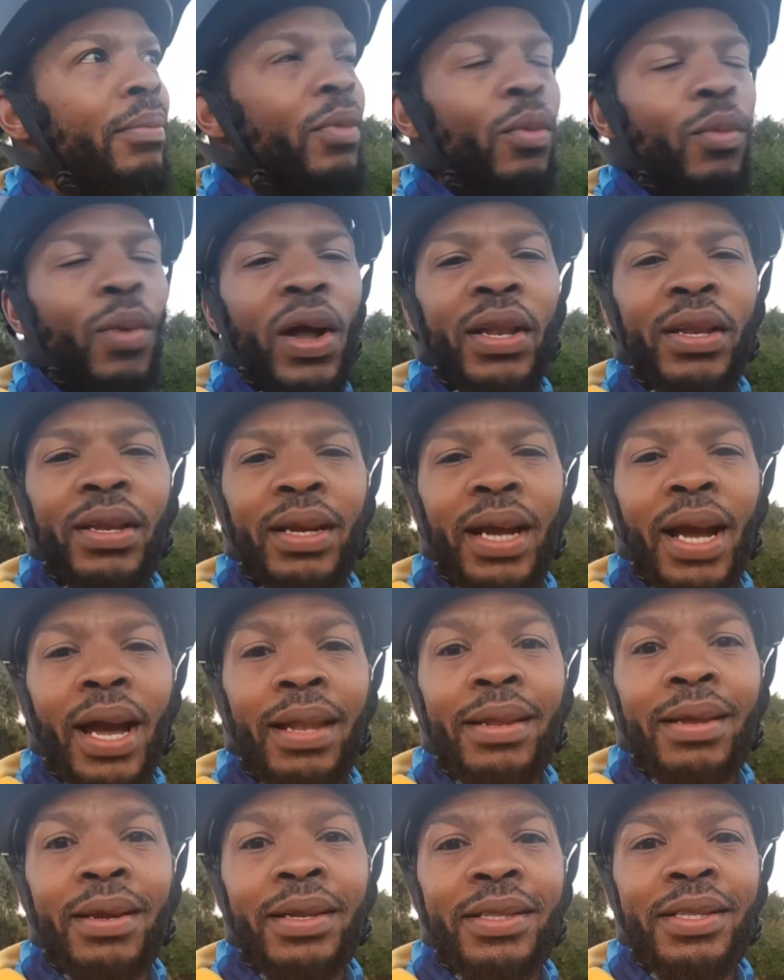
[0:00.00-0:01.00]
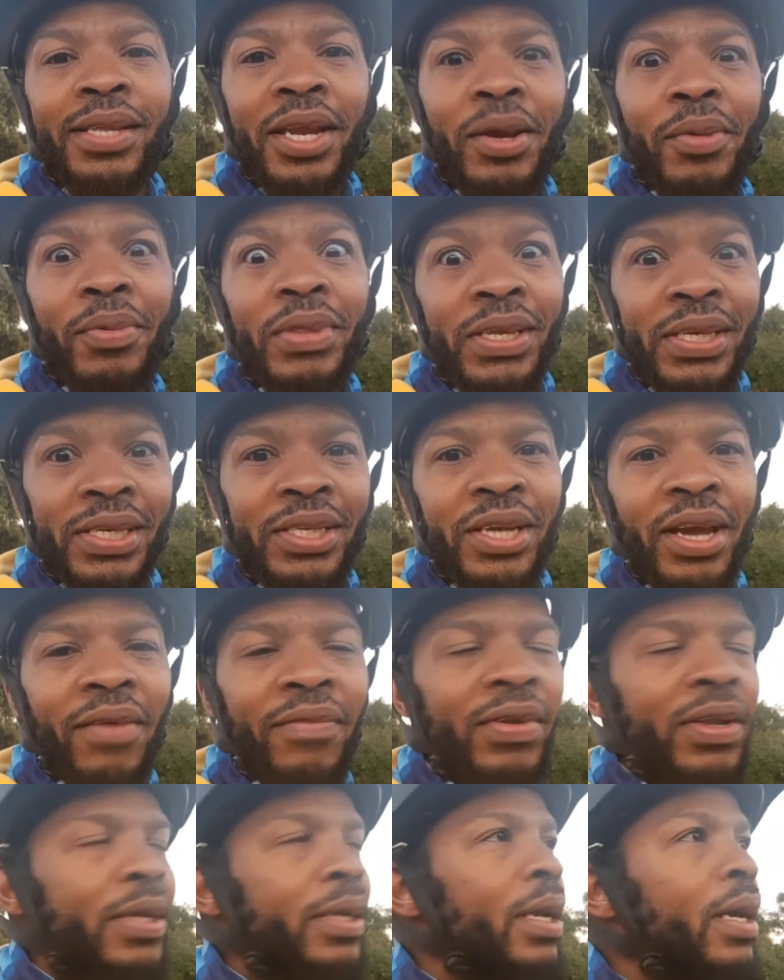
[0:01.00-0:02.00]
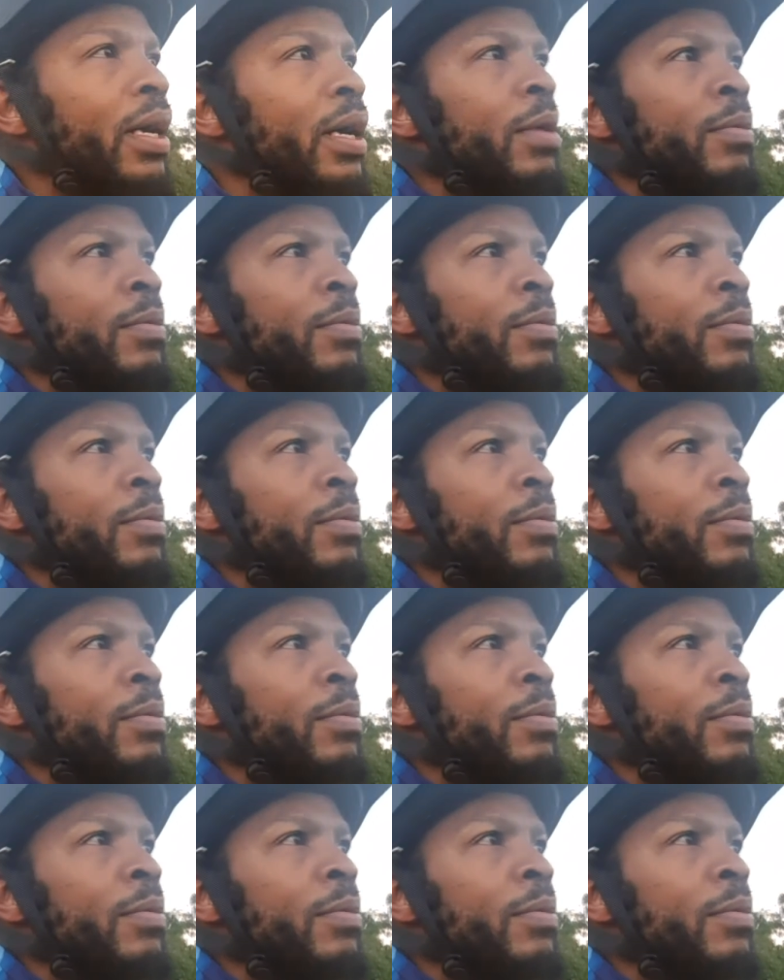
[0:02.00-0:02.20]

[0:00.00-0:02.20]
wandering under a tree with his javelin.